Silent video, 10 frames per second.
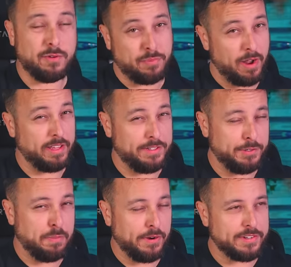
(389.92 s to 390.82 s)
would probably
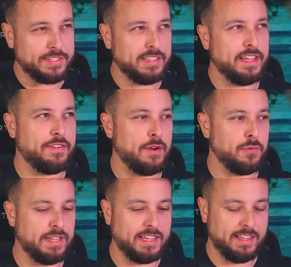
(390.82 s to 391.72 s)
do personally, if I
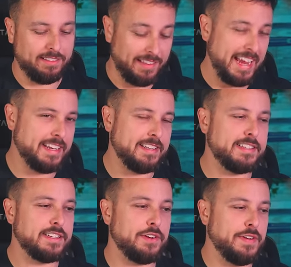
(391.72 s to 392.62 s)
really liked
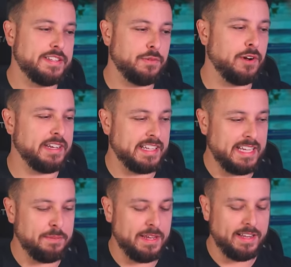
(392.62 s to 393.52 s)
this interface and wanted to
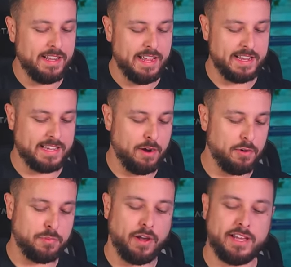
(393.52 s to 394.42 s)
keep it, is I
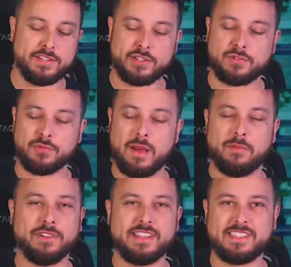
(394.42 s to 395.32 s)
would probably just
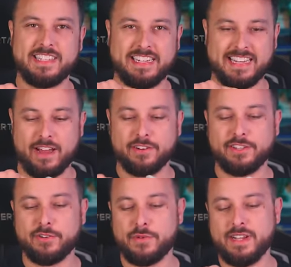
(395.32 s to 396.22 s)
Dremel this thing down a little